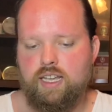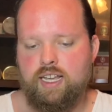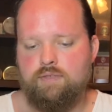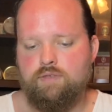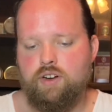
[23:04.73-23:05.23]

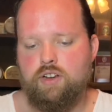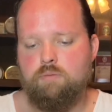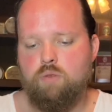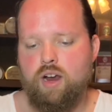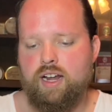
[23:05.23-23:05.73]
and very
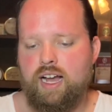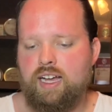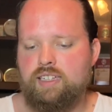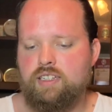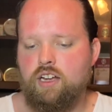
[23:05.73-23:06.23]
bright
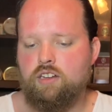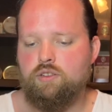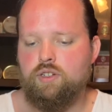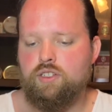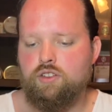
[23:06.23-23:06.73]
eyes
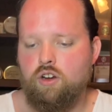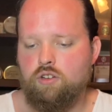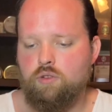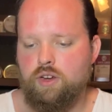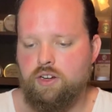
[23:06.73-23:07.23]
under his
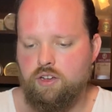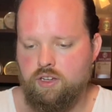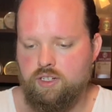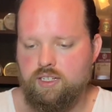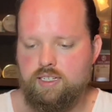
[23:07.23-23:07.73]
dark green hood.